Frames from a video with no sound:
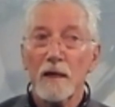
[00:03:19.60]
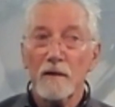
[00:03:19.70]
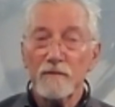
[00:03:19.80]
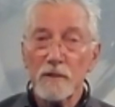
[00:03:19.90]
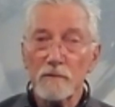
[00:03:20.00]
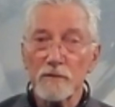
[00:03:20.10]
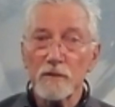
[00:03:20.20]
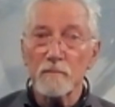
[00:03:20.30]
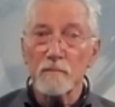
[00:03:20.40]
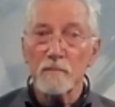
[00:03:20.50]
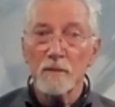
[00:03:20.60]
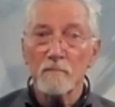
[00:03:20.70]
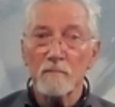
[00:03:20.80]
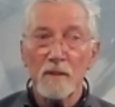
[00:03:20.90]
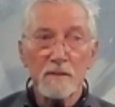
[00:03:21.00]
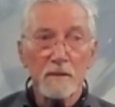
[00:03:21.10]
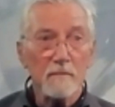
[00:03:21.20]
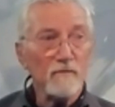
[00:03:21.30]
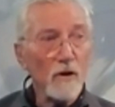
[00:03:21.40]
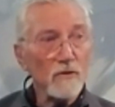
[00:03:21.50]
I've known some
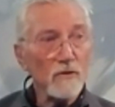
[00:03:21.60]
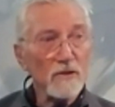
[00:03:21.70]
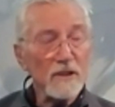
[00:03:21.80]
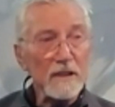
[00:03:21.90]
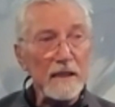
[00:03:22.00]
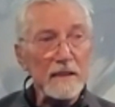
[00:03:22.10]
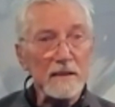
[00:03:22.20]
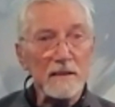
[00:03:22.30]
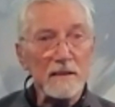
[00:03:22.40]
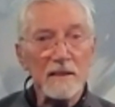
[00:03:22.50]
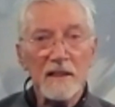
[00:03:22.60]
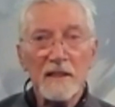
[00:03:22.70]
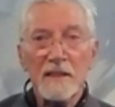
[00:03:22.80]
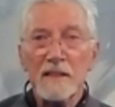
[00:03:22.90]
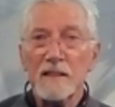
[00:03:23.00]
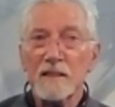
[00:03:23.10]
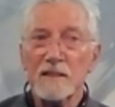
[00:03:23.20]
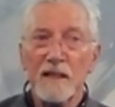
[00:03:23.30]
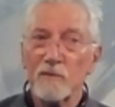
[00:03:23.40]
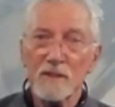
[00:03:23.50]
Muslim folks, and
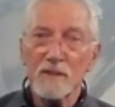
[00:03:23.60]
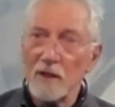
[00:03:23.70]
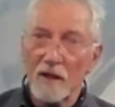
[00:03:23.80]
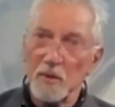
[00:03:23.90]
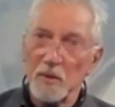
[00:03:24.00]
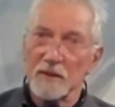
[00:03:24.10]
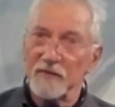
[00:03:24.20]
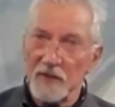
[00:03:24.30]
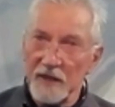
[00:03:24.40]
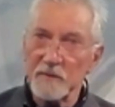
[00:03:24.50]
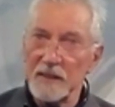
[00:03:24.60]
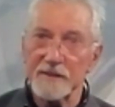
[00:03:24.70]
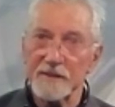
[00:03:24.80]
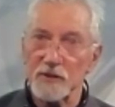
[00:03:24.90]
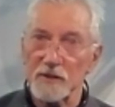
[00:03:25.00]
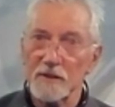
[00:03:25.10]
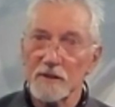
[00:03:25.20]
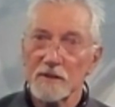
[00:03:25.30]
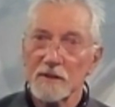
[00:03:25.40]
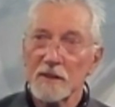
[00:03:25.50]
that was not part of their religion.
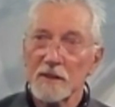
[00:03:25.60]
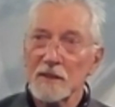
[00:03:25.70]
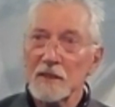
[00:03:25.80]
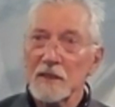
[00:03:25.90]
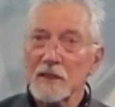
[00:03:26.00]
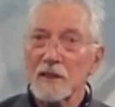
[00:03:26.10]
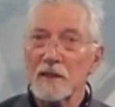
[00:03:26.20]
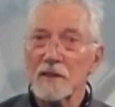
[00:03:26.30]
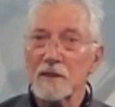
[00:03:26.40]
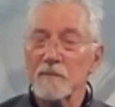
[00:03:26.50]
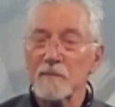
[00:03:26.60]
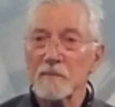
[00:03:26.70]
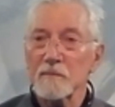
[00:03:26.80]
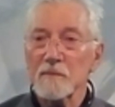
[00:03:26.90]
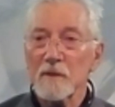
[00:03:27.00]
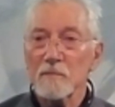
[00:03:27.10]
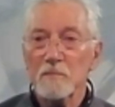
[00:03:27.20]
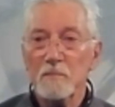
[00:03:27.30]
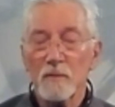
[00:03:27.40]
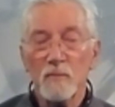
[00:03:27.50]

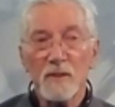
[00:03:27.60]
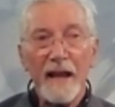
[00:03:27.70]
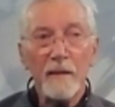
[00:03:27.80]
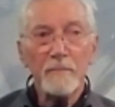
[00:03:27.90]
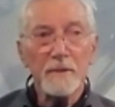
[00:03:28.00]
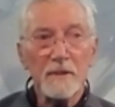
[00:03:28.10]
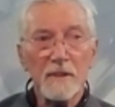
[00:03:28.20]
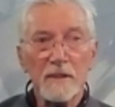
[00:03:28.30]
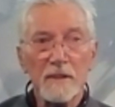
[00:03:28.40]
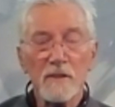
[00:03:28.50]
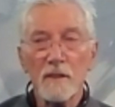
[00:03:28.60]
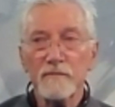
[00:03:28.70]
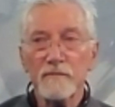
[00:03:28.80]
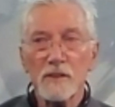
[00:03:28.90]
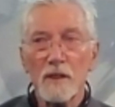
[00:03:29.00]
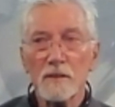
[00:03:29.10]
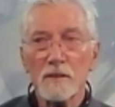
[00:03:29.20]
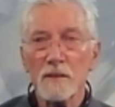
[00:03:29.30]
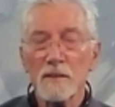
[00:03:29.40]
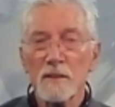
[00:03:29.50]
But what happened is all of a
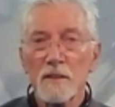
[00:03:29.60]
sudden,